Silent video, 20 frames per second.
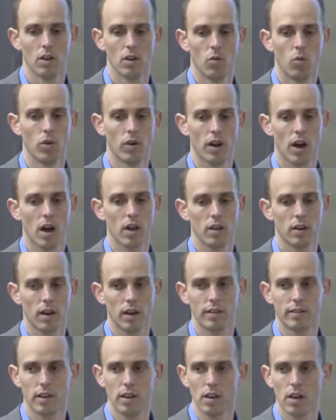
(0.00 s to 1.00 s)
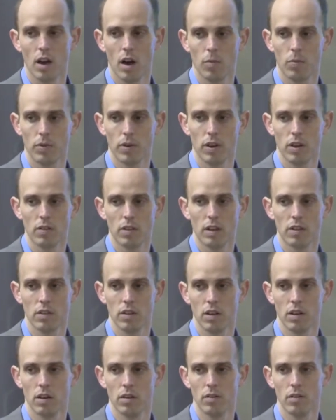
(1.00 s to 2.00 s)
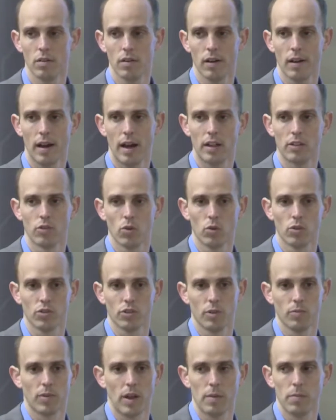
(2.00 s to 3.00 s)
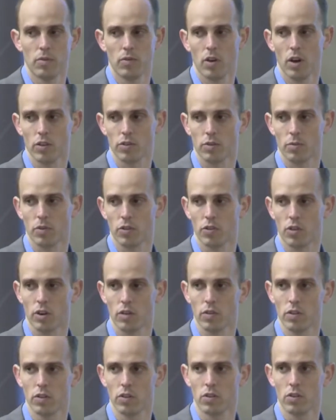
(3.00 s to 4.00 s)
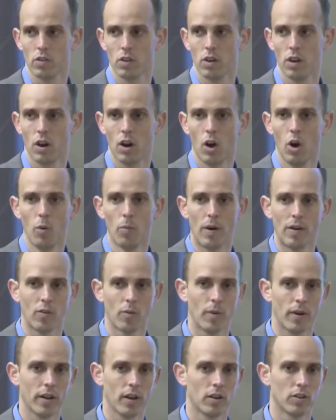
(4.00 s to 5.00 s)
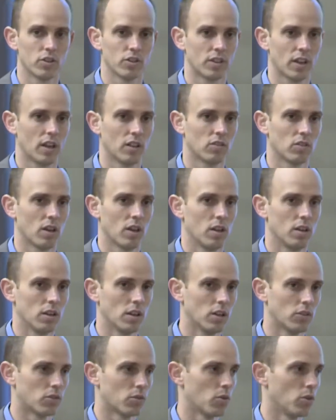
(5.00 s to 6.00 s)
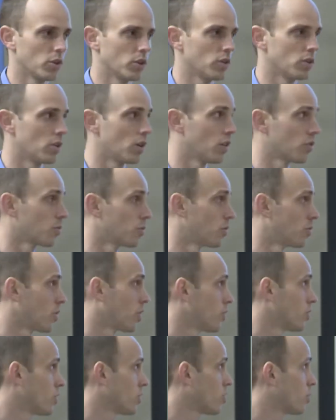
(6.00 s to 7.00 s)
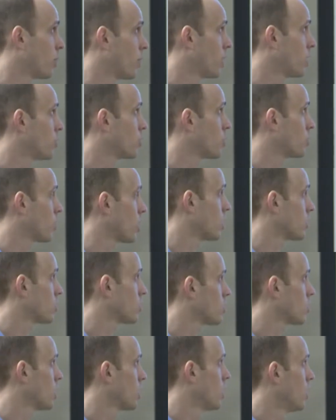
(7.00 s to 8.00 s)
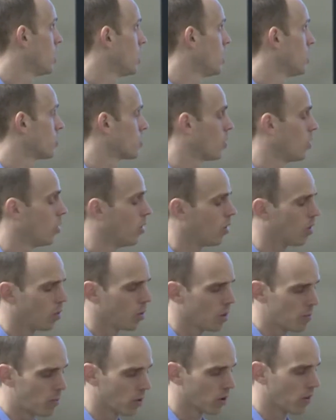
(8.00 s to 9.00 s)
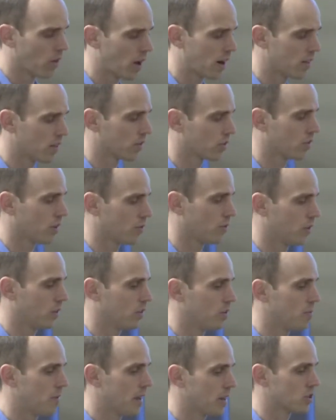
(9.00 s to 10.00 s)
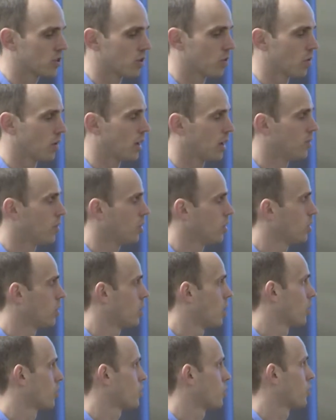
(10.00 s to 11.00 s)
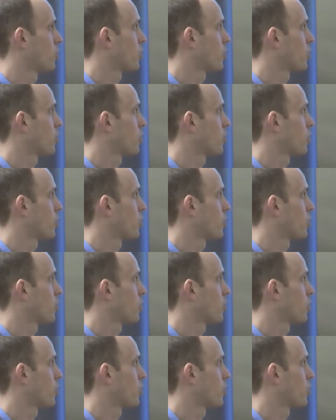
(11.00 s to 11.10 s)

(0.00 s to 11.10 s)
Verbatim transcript: We're not an IT company that then adds on some type of customer service. And I hope everybody understands that and gets a really good customer service experience with us. So we put a lot of this stuff in to make sure we're giving good customer